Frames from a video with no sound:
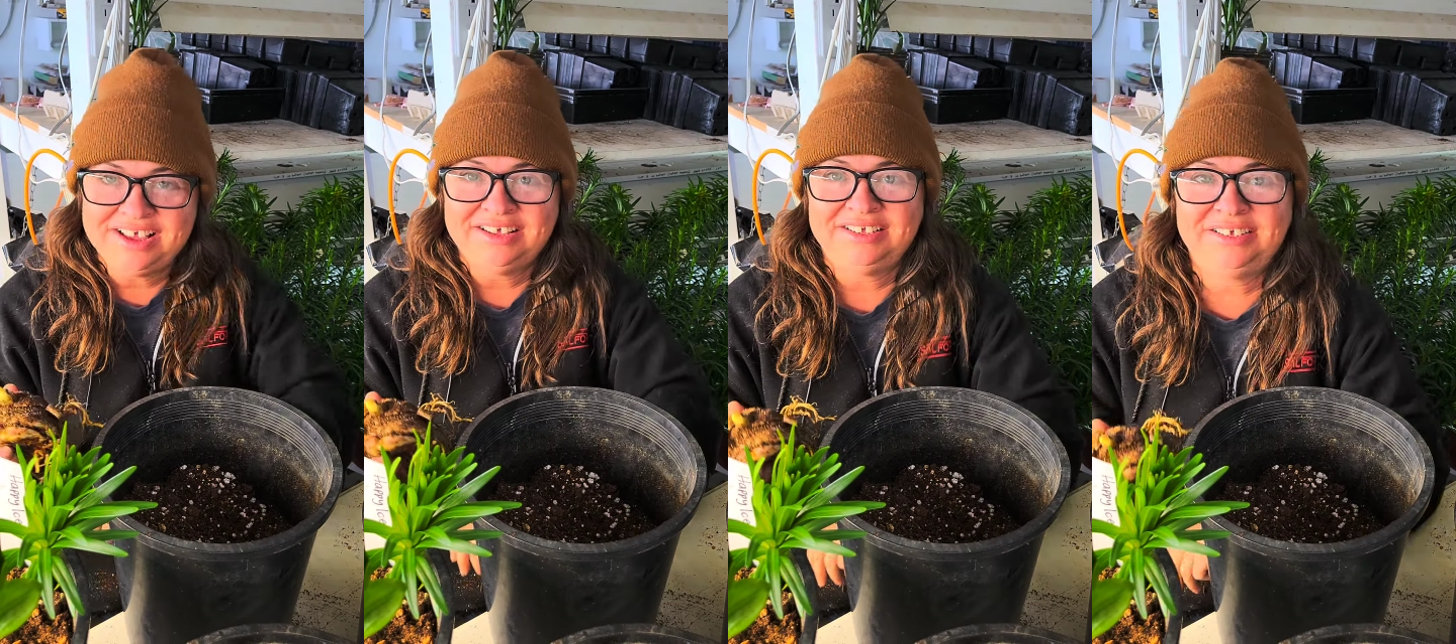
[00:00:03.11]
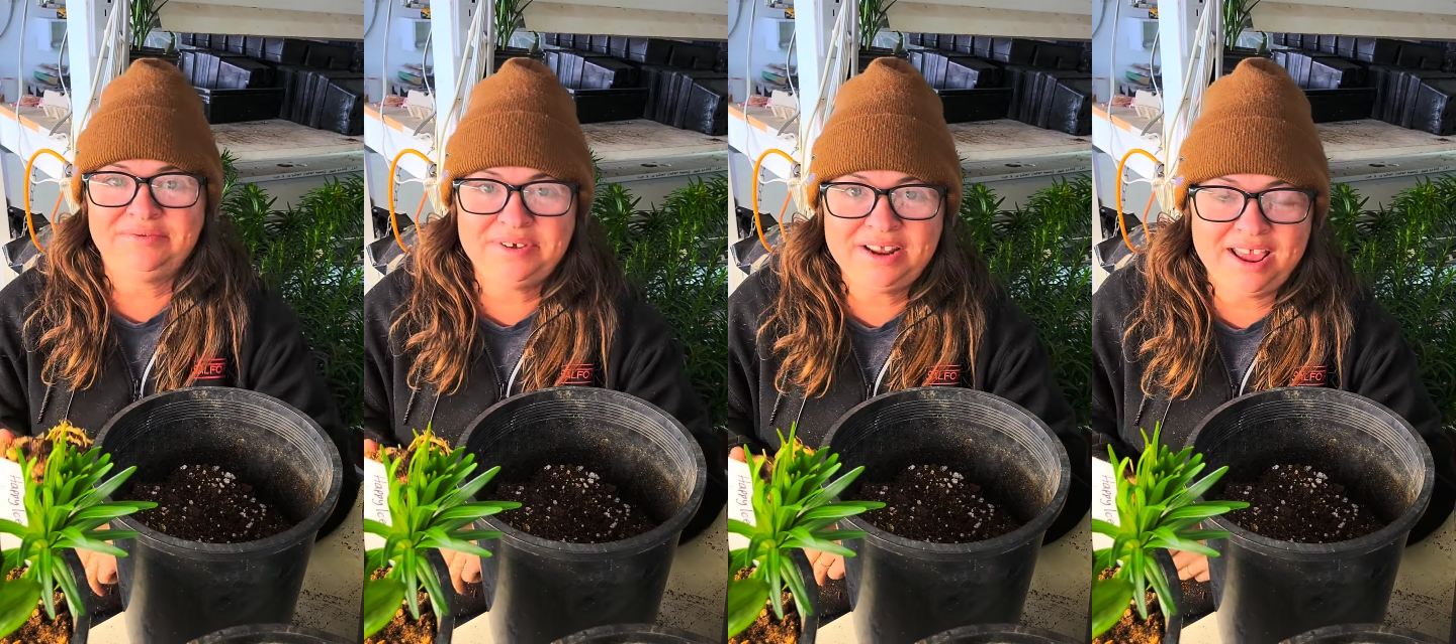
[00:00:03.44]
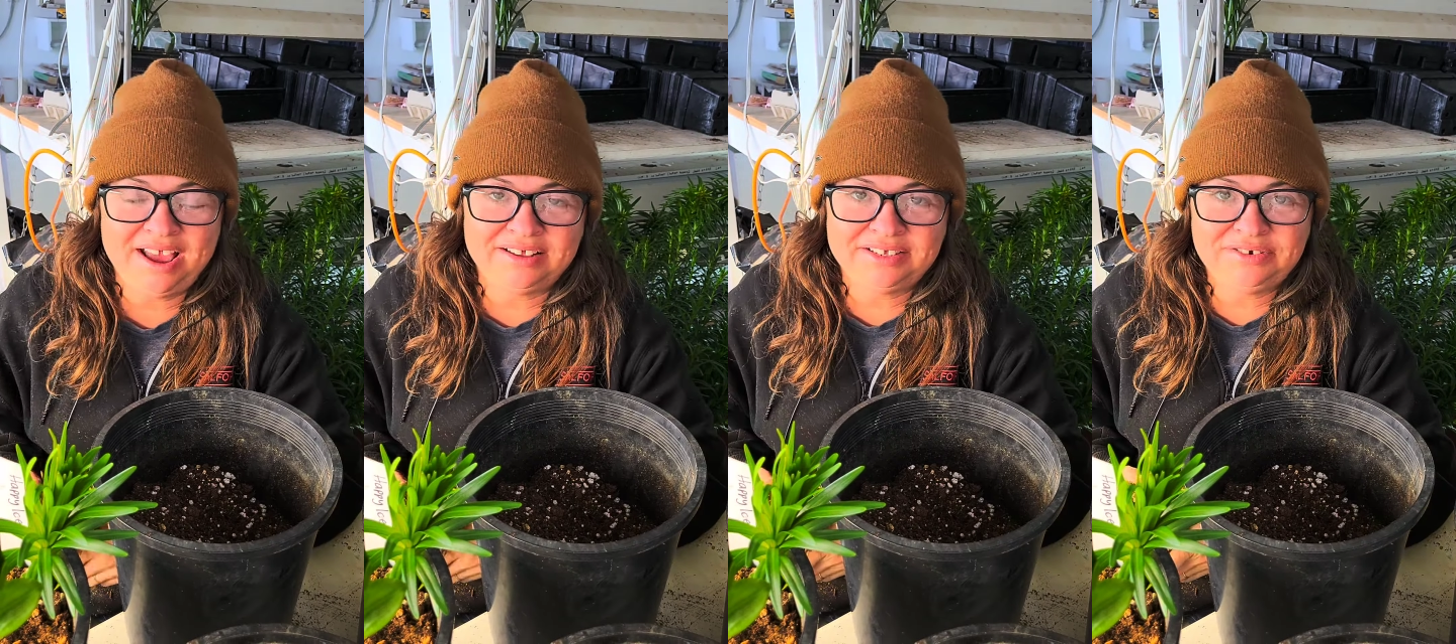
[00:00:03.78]
Someone
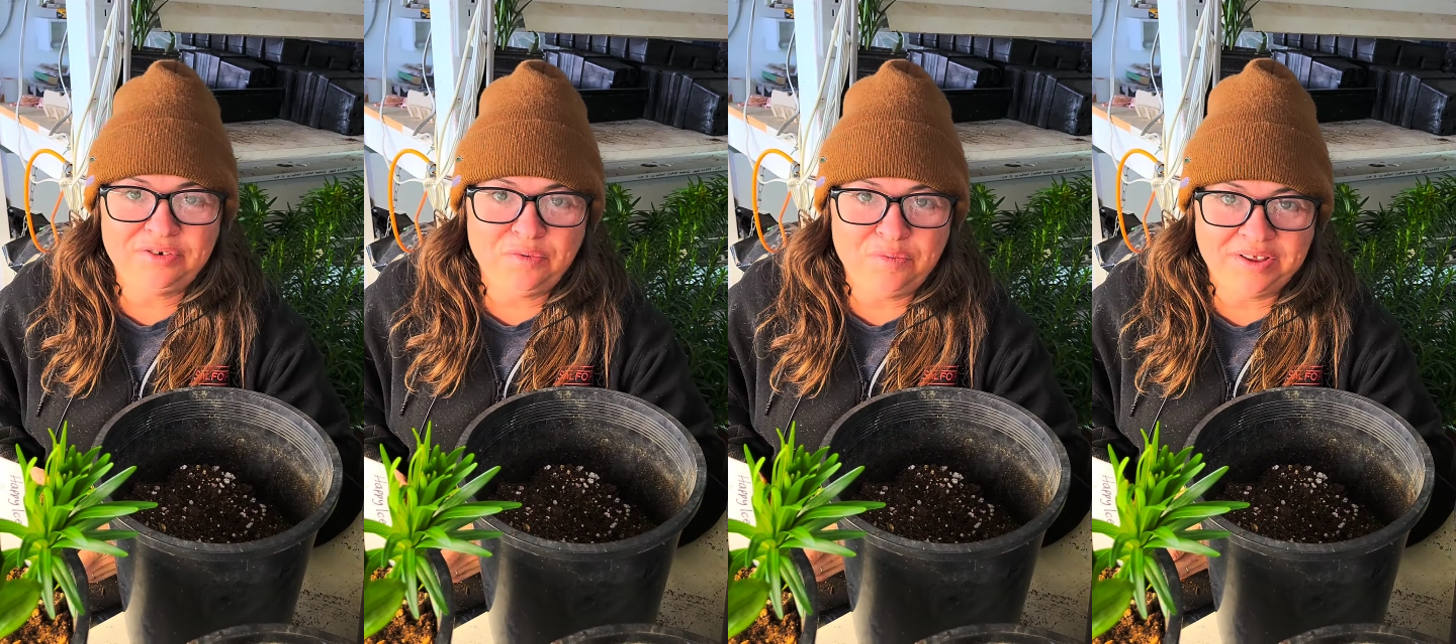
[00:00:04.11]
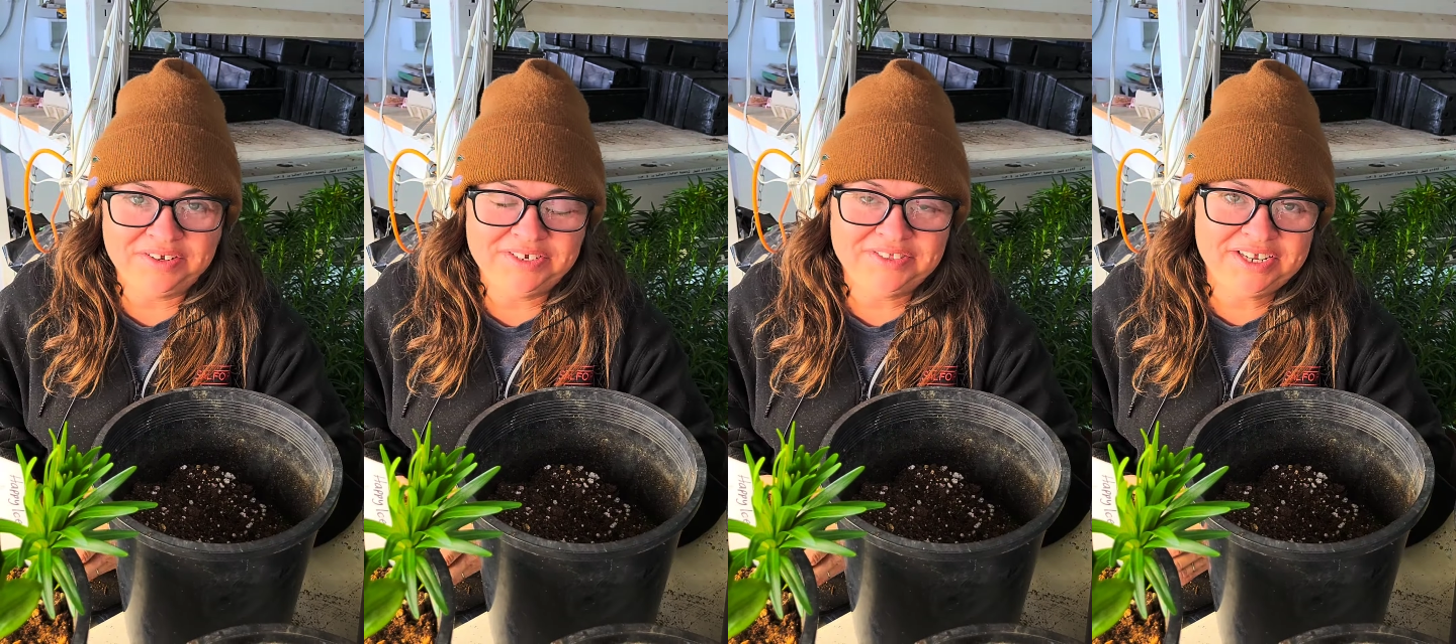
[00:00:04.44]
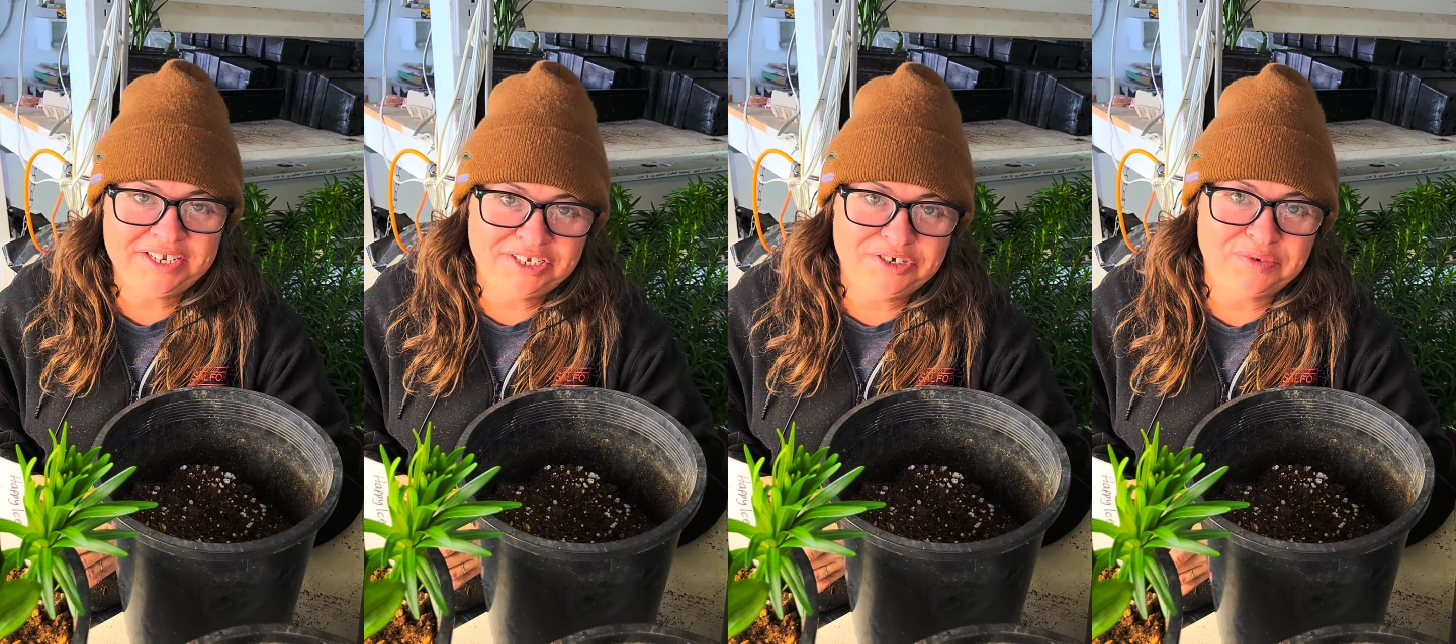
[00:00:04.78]
asked, what do they
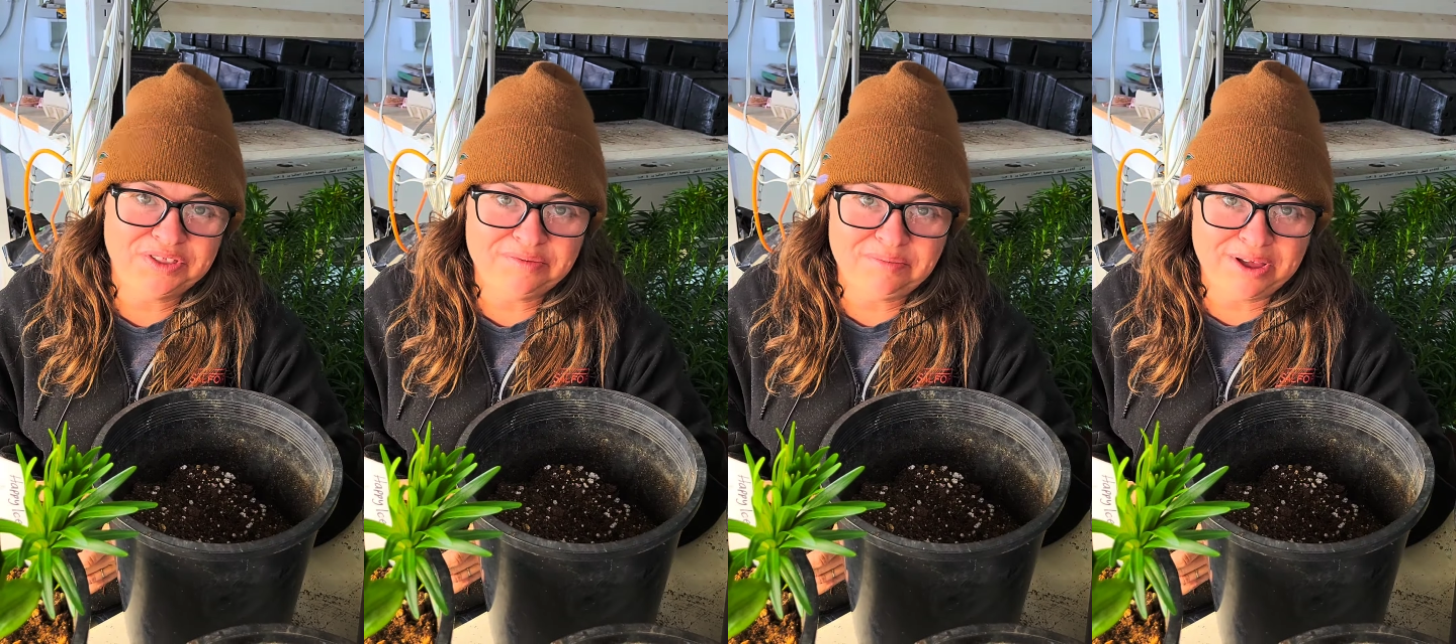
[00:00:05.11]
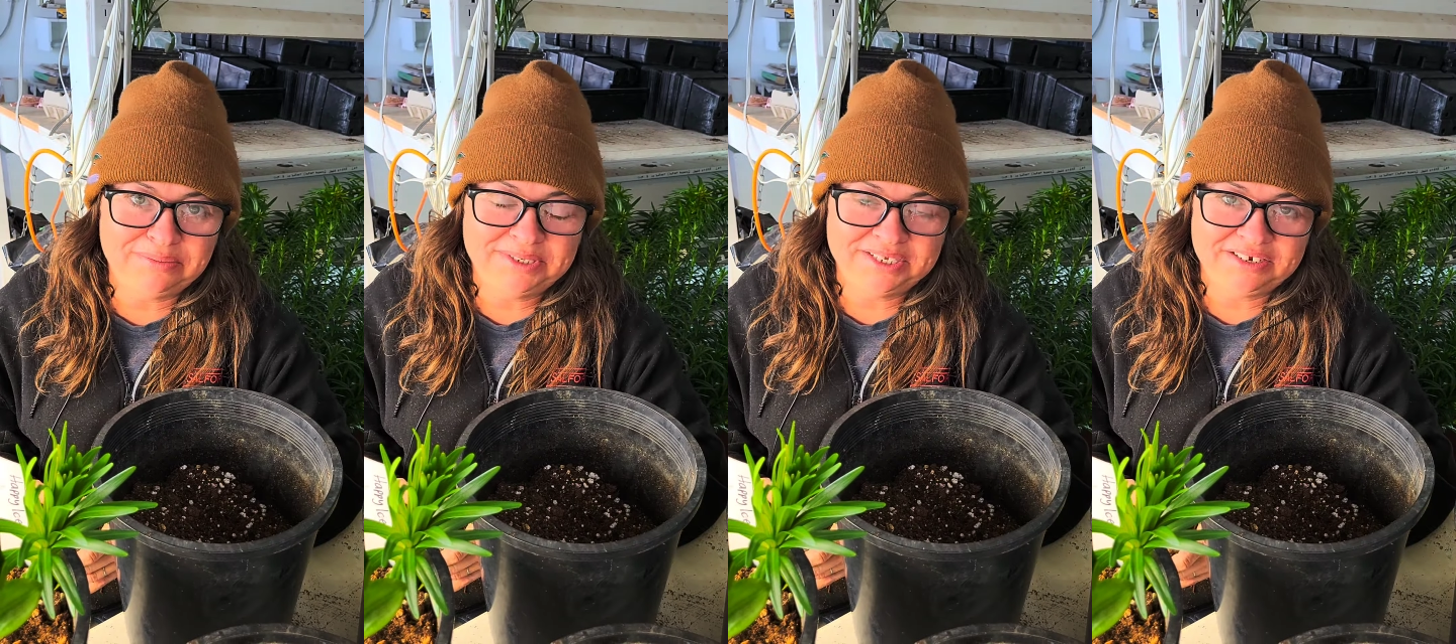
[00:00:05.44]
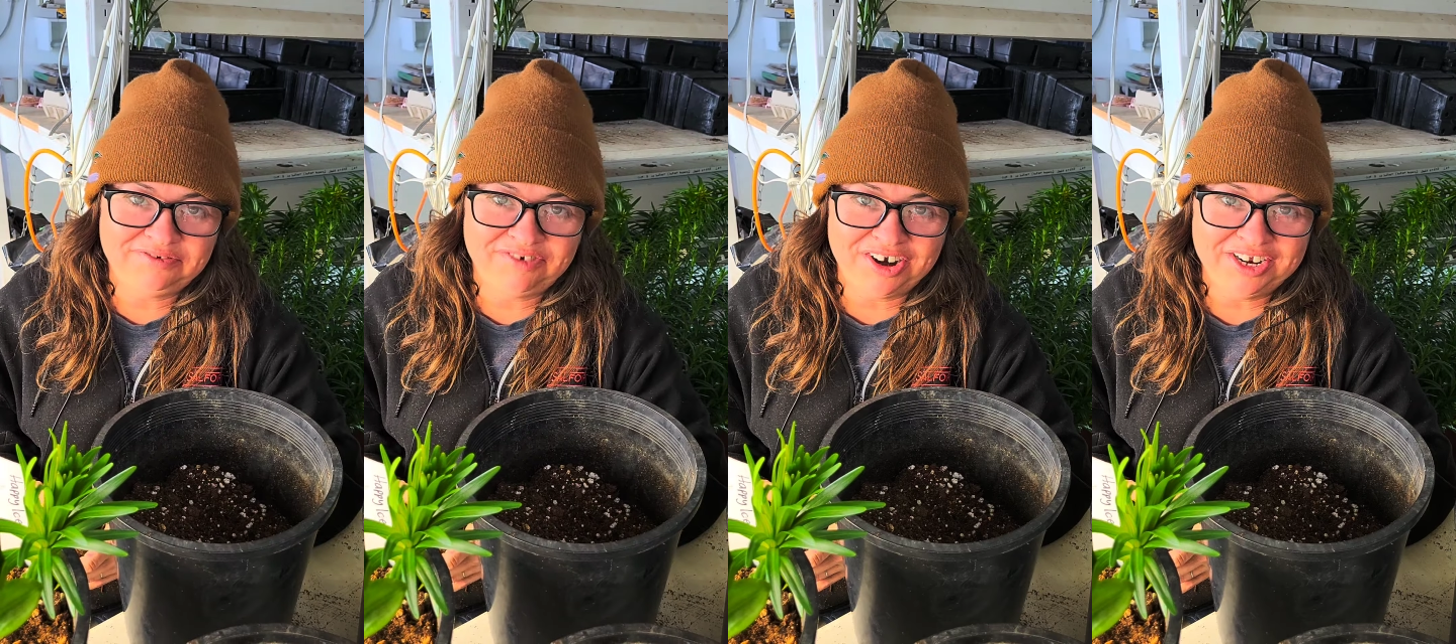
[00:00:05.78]
do with the bulbs that they're
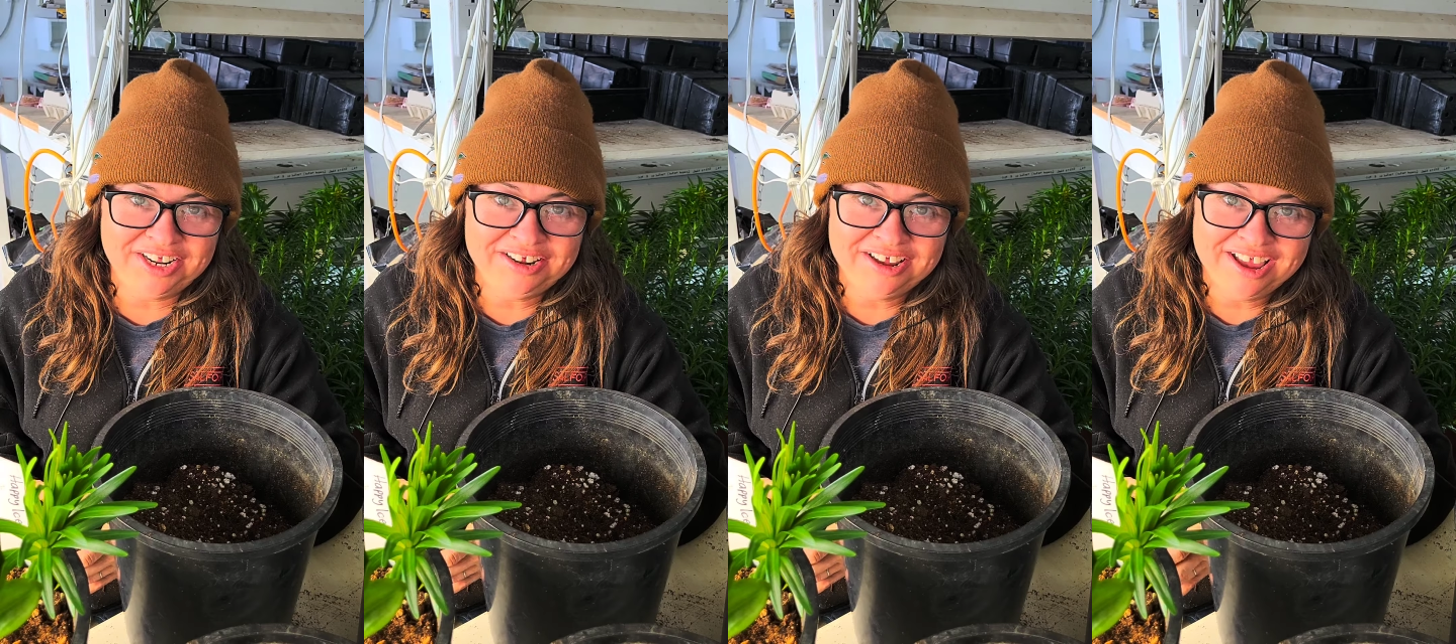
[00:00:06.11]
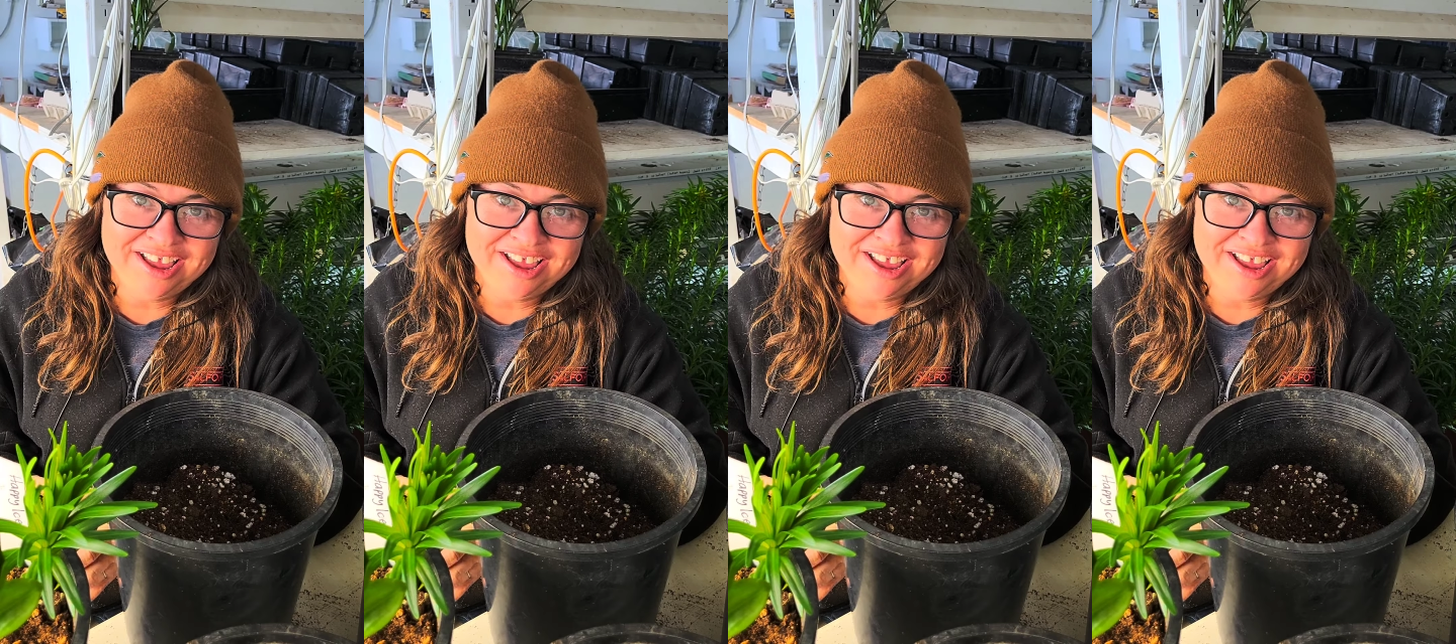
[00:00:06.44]
finding